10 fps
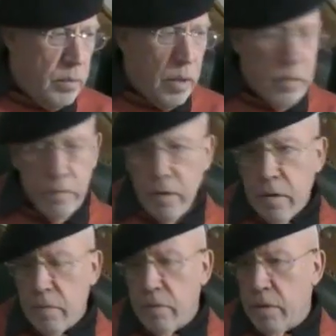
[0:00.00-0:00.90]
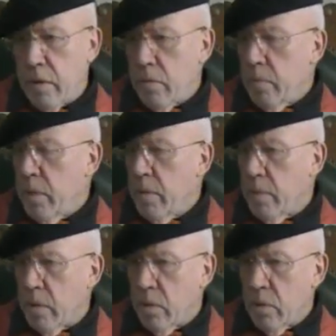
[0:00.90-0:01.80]
wrote a very influential
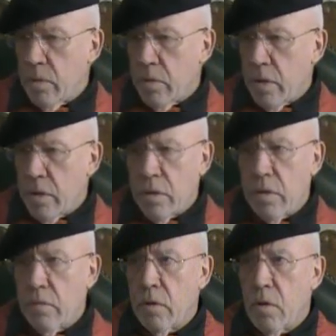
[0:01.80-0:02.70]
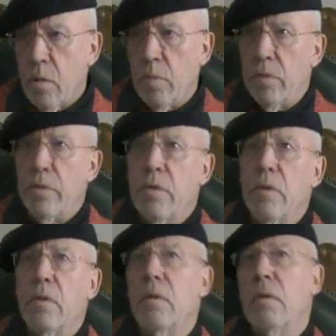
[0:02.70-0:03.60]
paper called The Tragedy of the Commons.
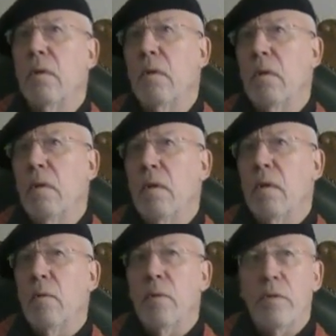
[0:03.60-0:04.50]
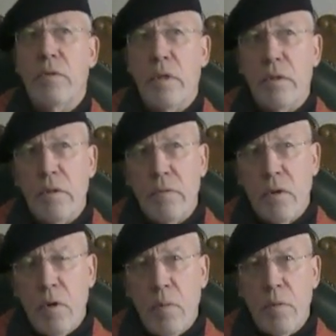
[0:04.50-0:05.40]
And what the Tragedy of
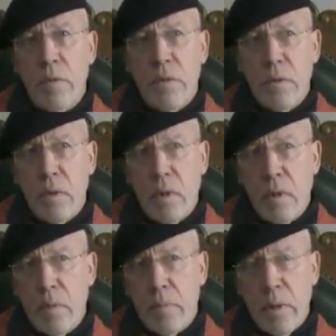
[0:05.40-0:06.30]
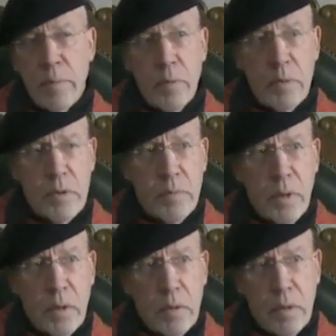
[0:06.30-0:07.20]
the Commons paper was
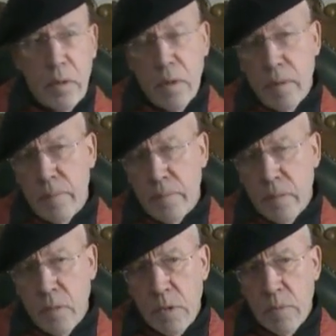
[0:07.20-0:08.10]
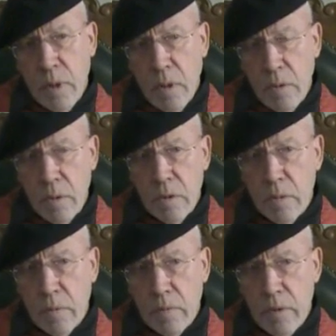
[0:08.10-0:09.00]
about
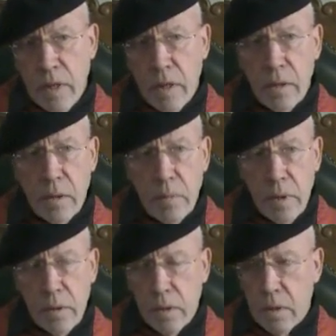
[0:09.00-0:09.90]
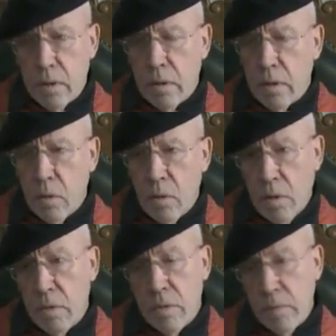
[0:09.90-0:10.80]
ownership of land, basically,
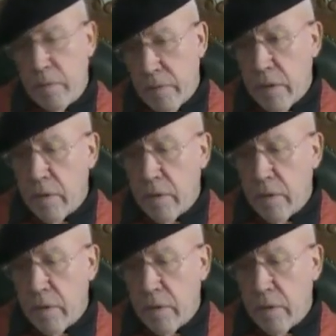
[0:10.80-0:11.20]
or ownership of